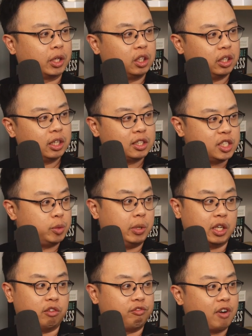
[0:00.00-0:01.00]
but clinically
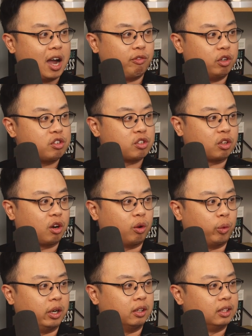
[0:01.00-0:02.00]
speaking, 5 years ago
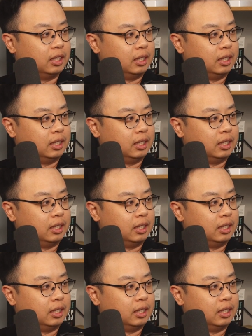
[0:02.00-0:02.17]
when